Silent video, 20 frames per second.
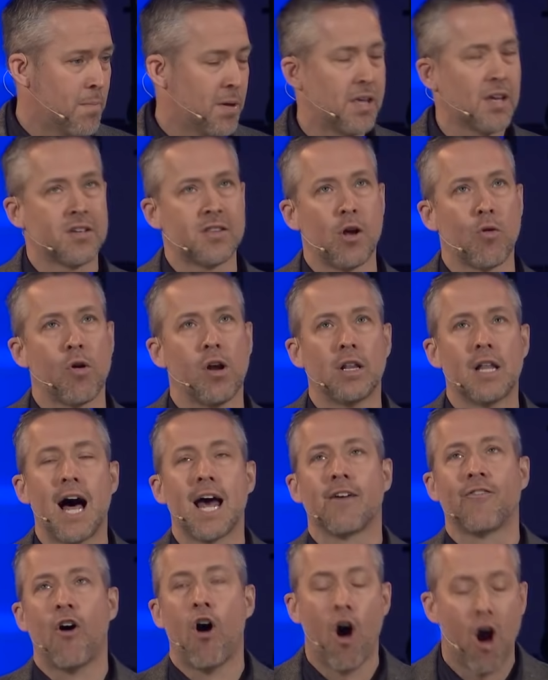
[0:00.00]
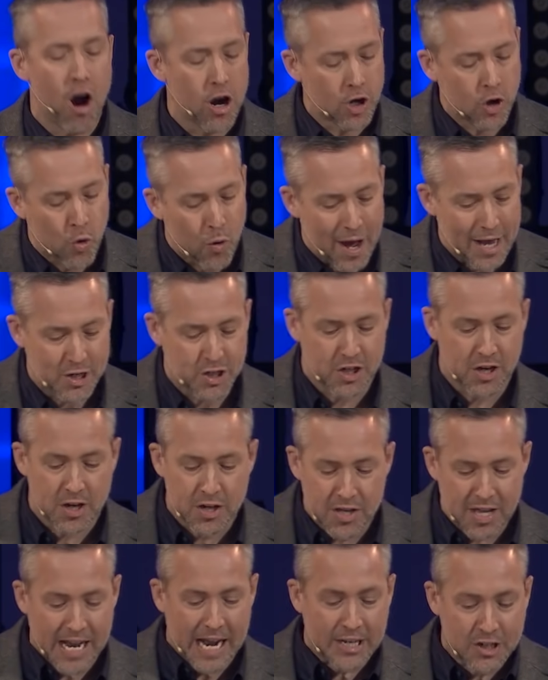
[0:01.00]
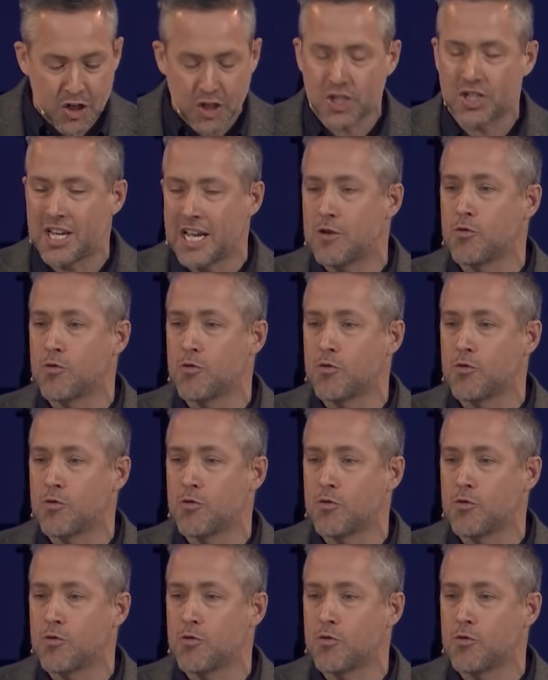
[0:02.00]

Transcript: because there were a lot of hard questions that I just